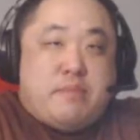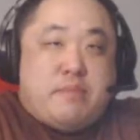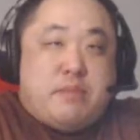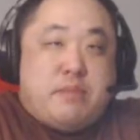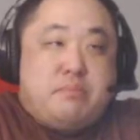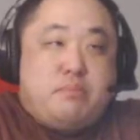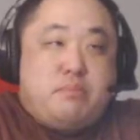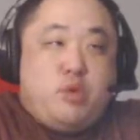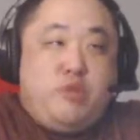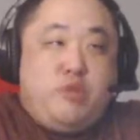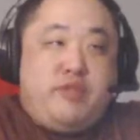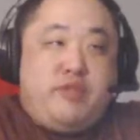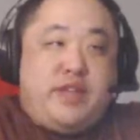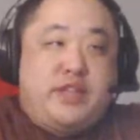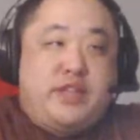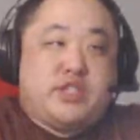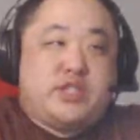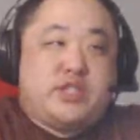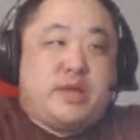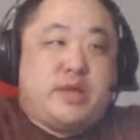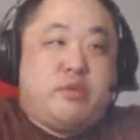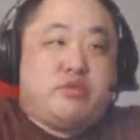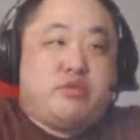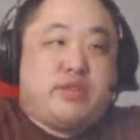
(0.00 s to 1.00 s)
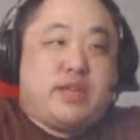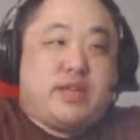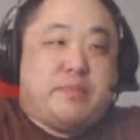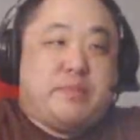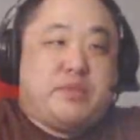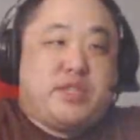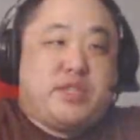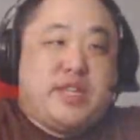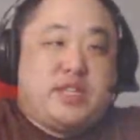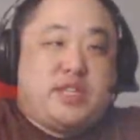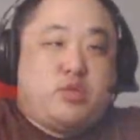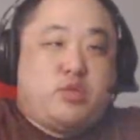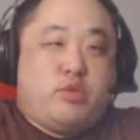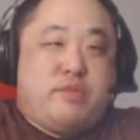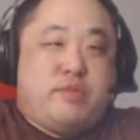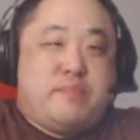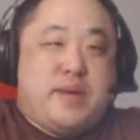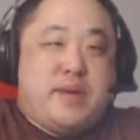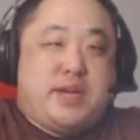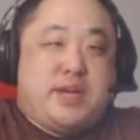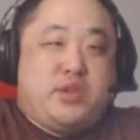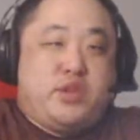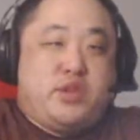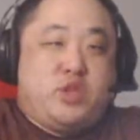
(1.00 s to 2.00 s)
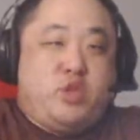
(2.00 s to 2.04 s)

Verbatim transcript: but movies I was like obsessed with back in the